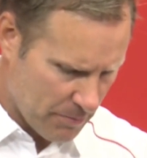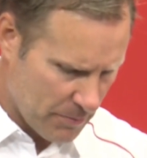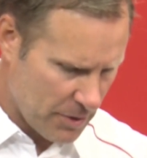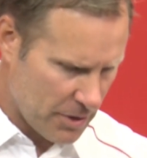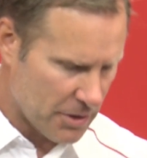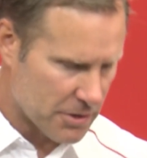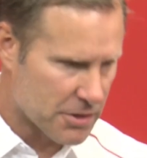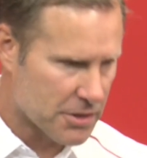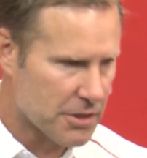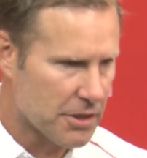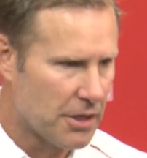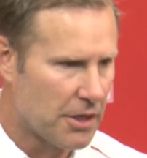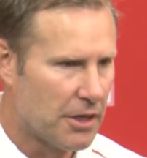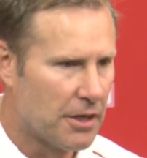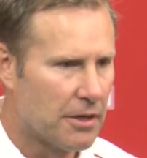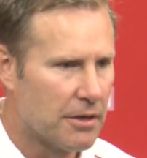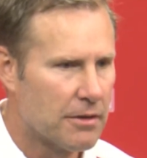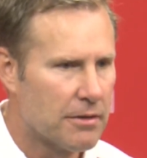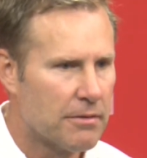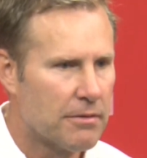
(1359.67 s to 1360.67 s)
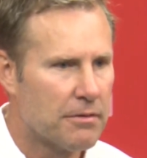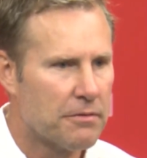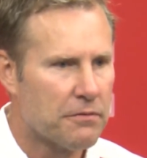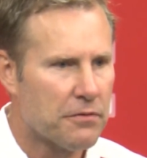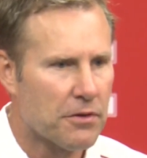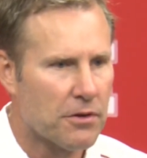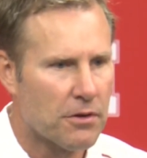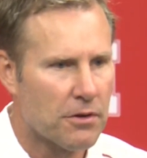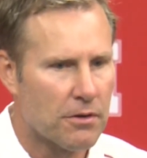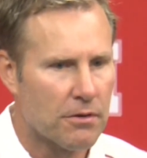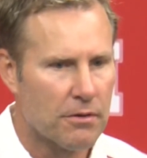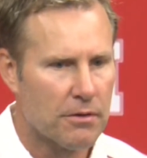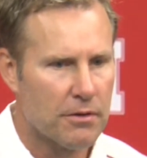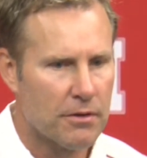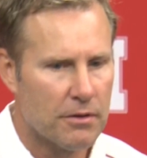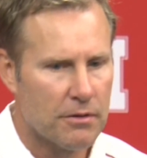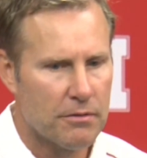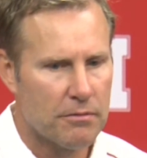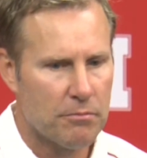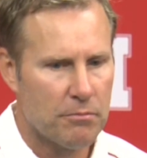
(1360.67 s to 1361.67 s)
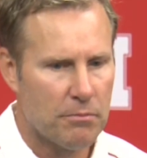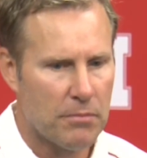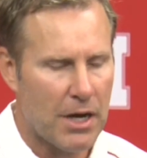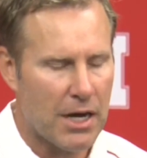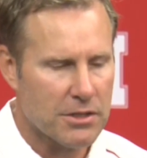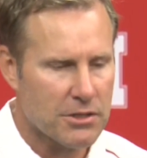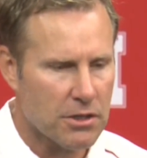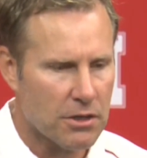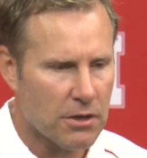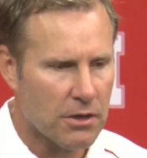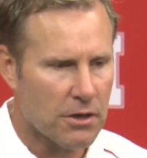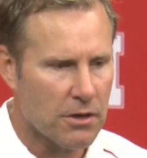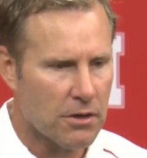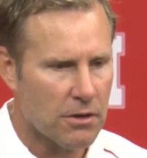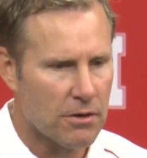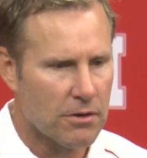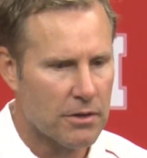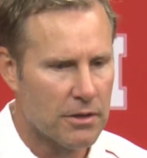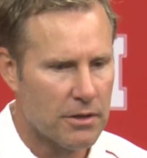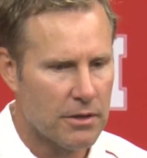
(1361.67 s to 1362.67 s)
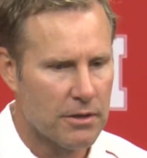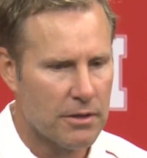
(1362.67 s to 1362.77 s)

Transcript: It's for Matar,